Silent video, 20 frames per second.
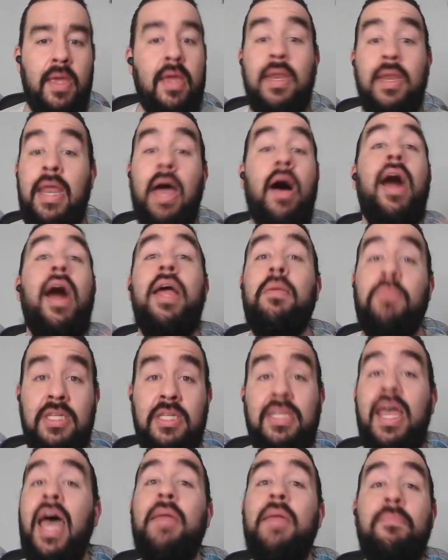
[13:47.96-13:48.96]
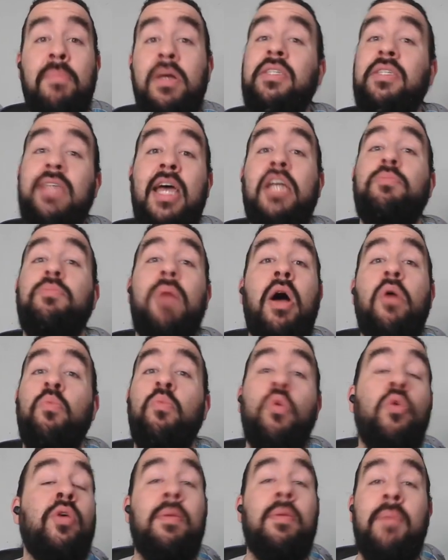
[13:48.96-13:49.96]
Now, I am sad Mustache Mountain
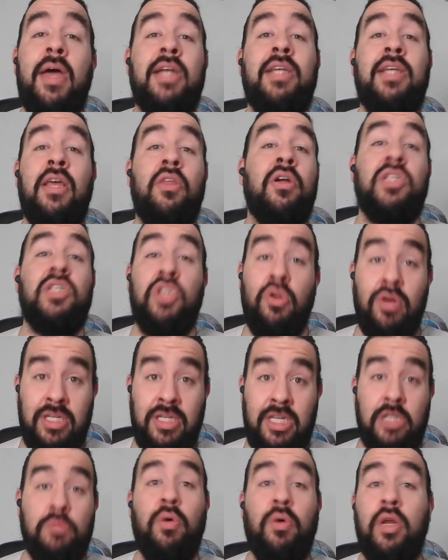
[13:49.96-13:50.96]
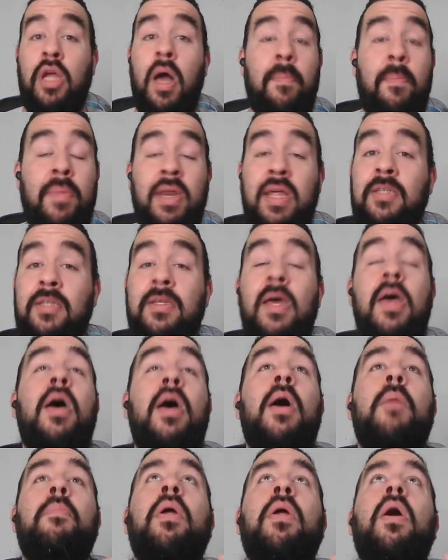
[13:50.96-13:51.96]
won't get back together because they're in disparate companies,
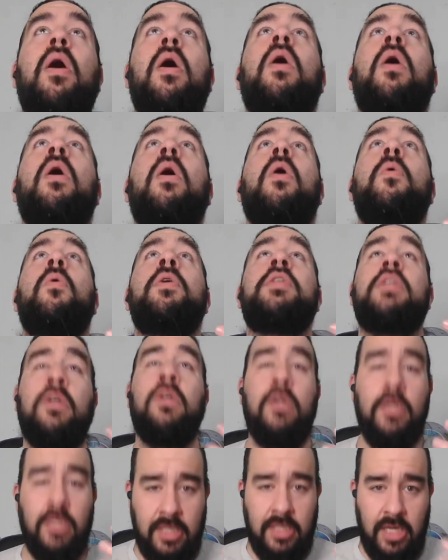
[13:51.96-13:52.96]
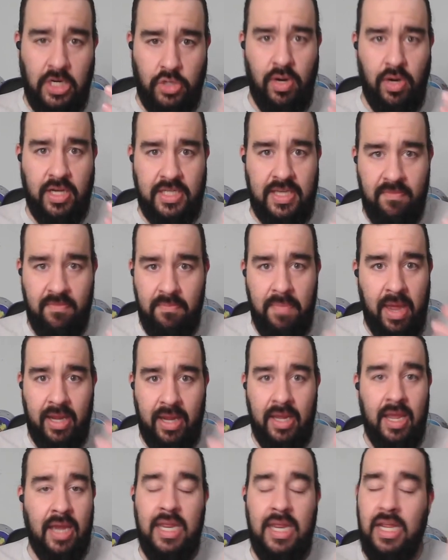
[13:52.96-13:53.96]
but oh, is it good to see Trent Seven back
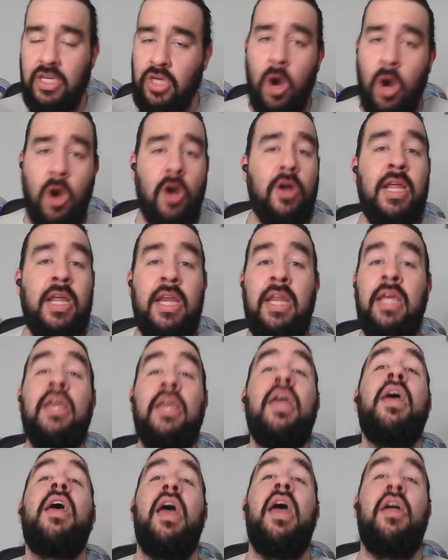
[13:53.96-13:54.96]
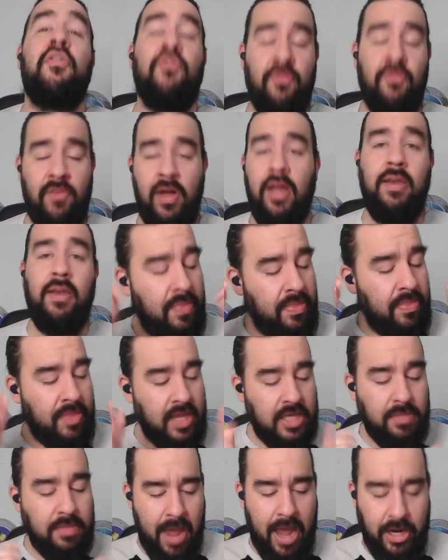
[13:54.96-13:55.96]
again. He is hard-hitting and fun.
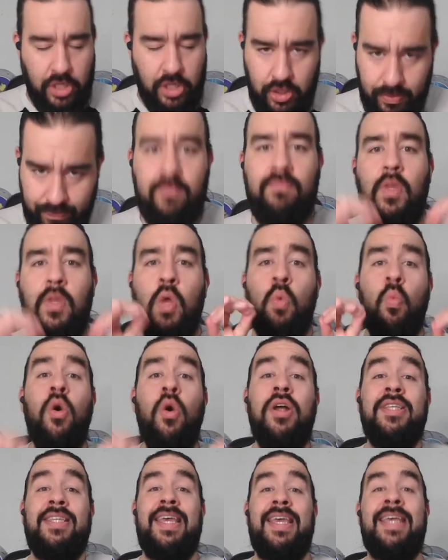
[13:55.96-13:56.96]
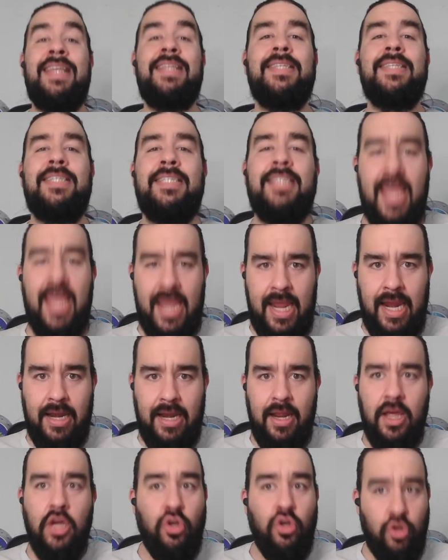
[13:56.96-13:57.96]
This match was
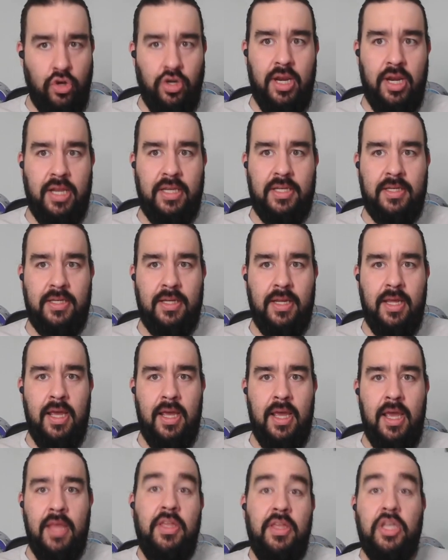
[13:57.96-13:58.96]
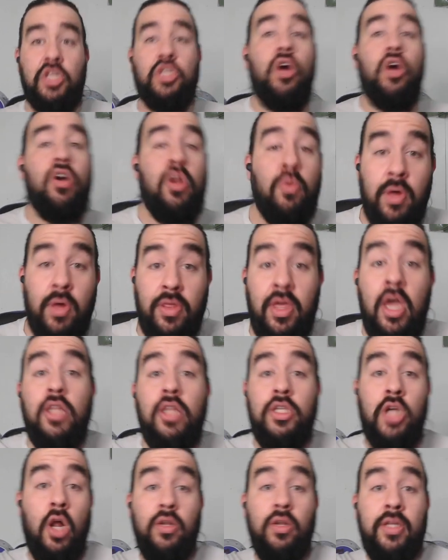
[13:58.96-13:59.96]
insane goodness. This started with
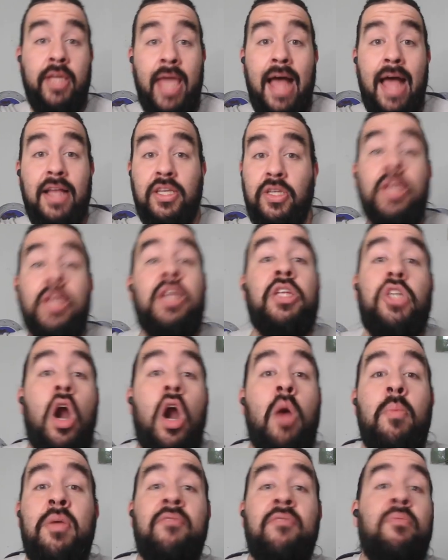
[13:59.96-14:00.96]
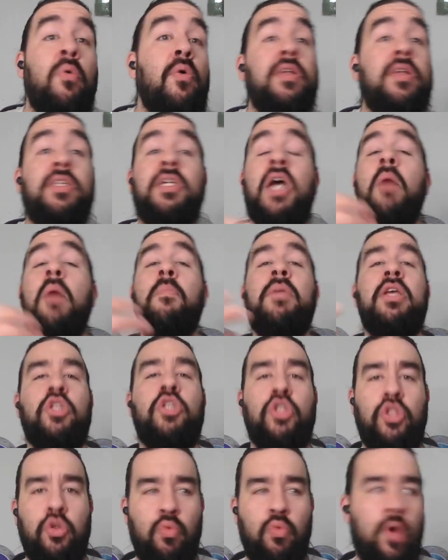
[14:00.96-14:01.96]
Dalton Castle and his army of boys coming
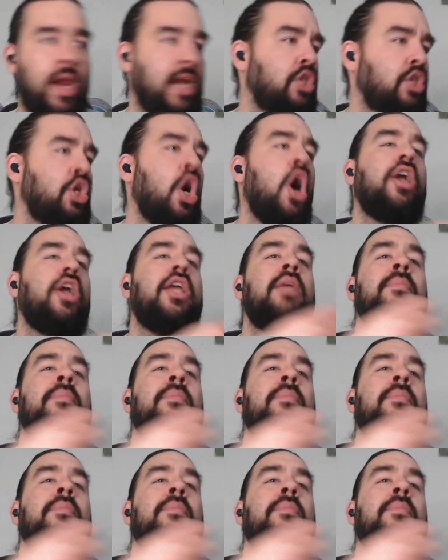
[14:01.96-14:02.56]
to the ring, talking